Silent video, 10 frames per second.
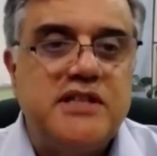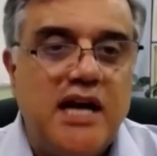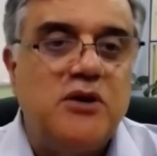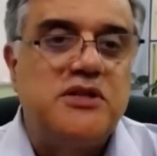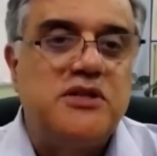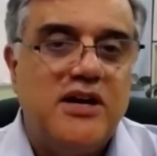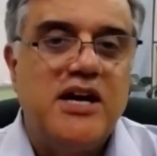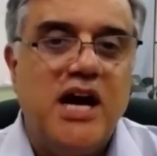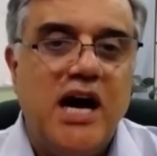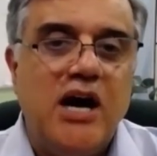is out
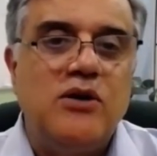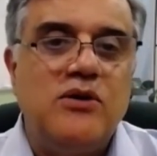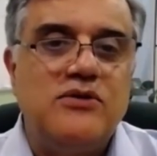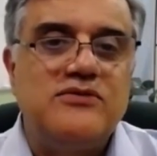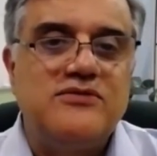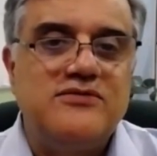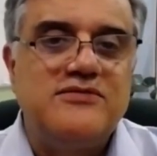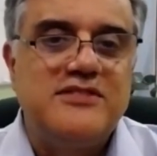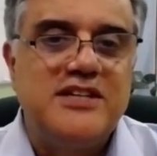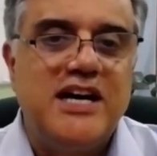on how
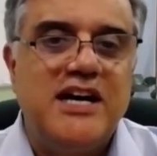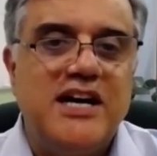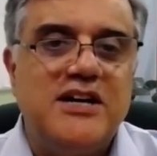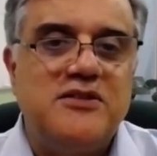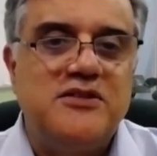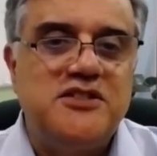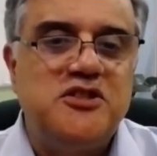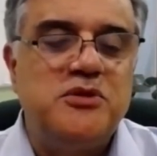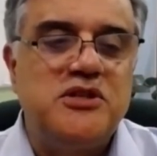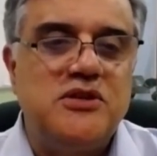
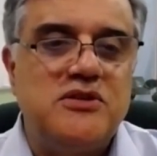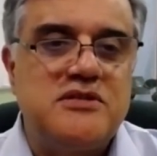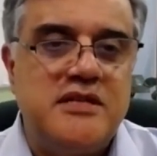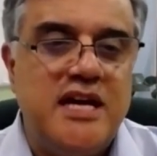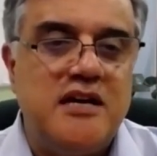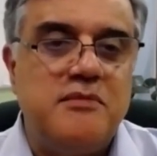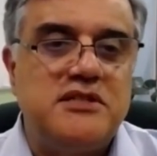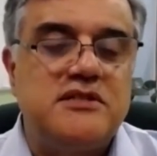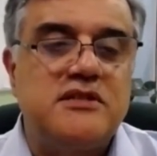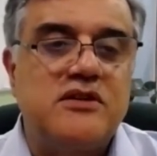distributed those
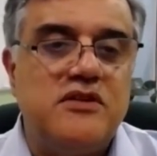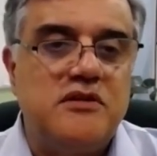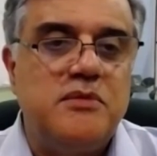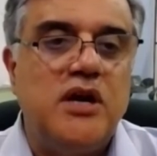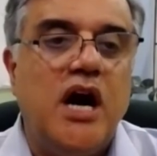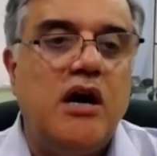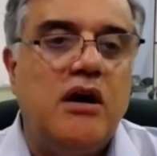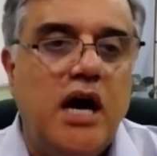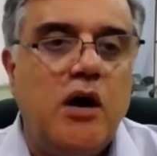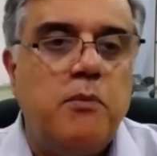databases are going to be,
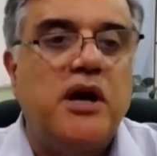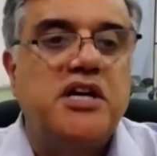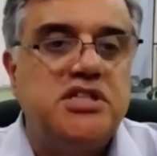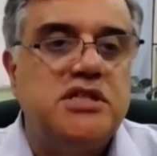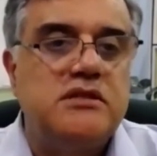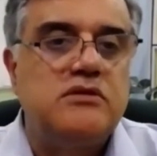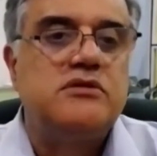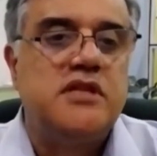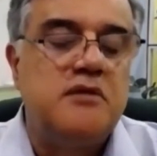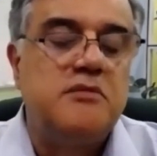how partitioned those
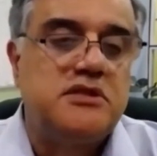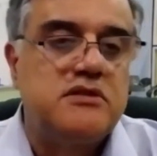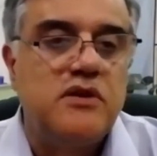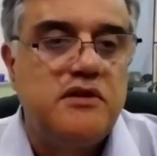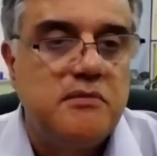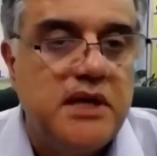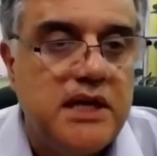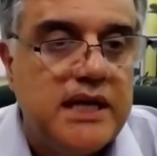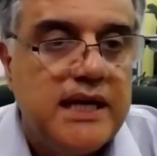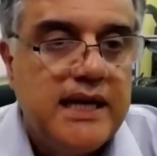databases are going to
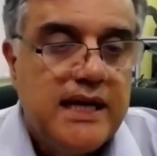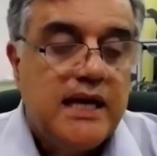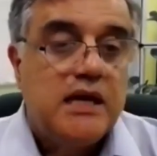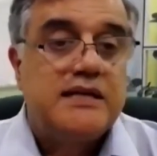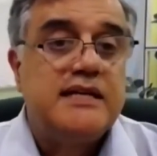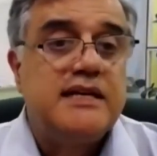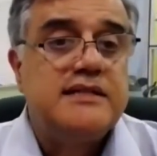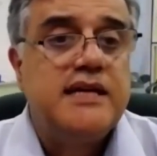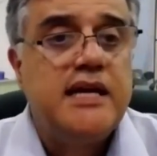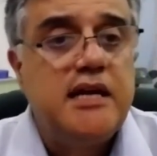be. Because as I
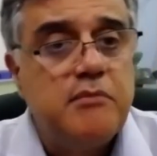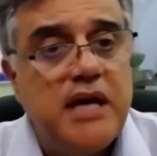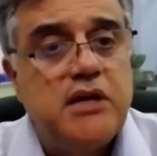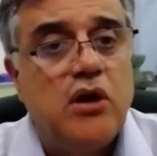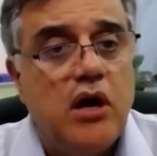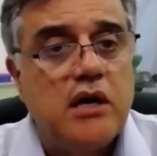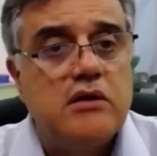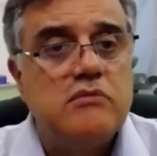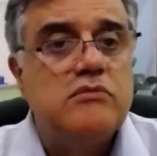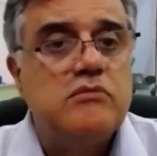said in my talk,
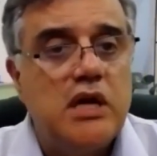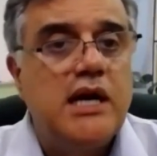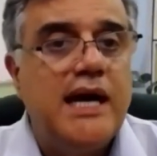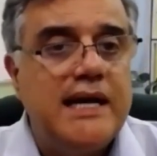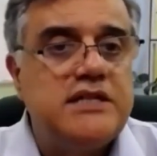at